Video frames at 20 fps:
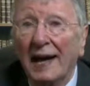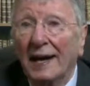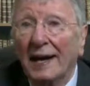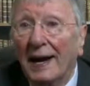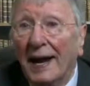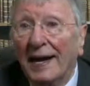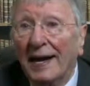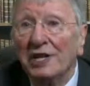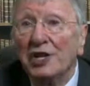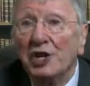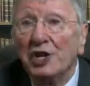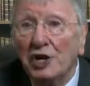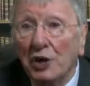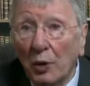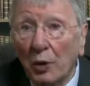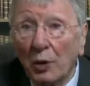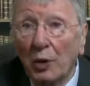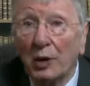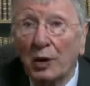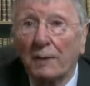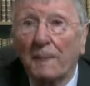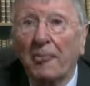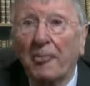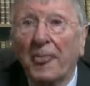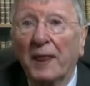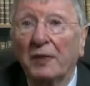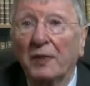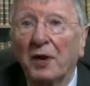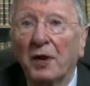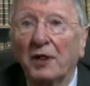ensure
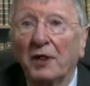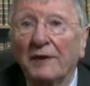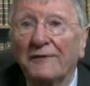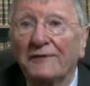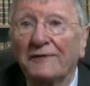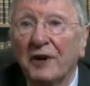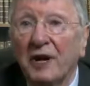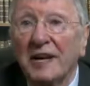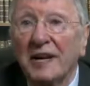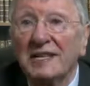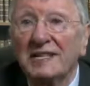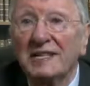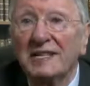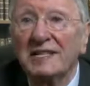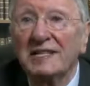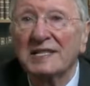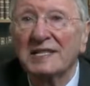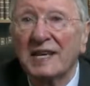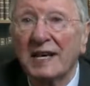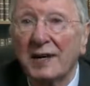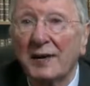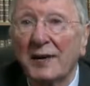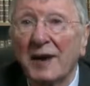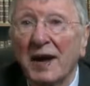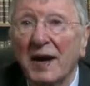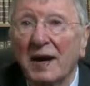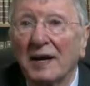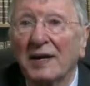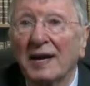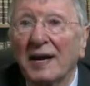that the furnace
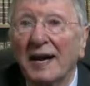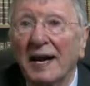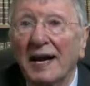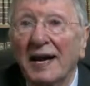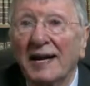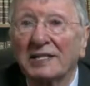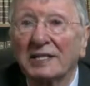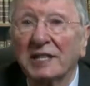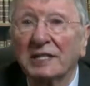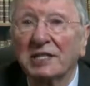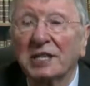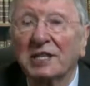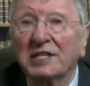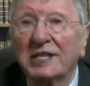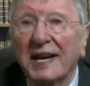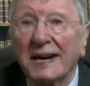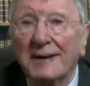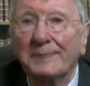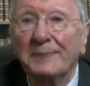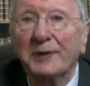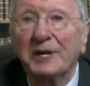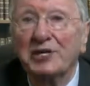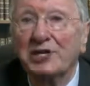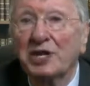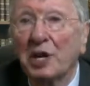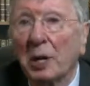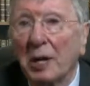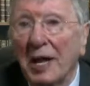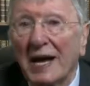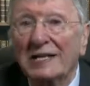interior is at a
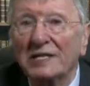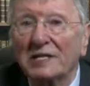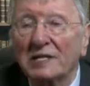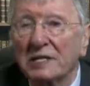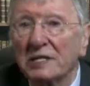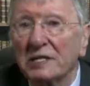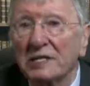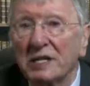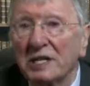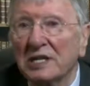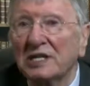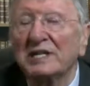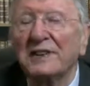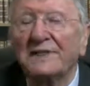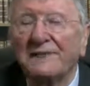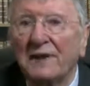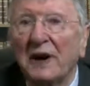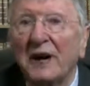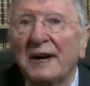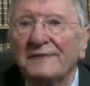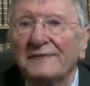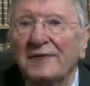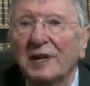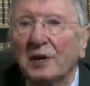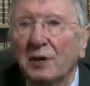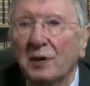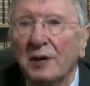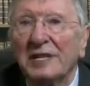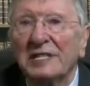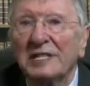temperature less than 35
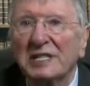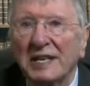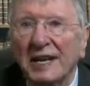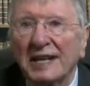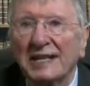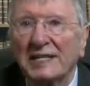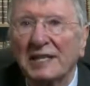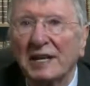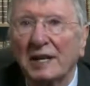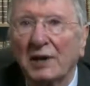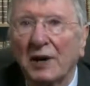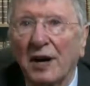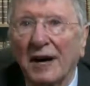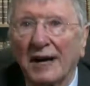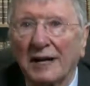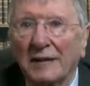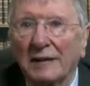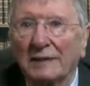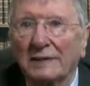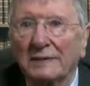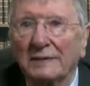degrees centigrade.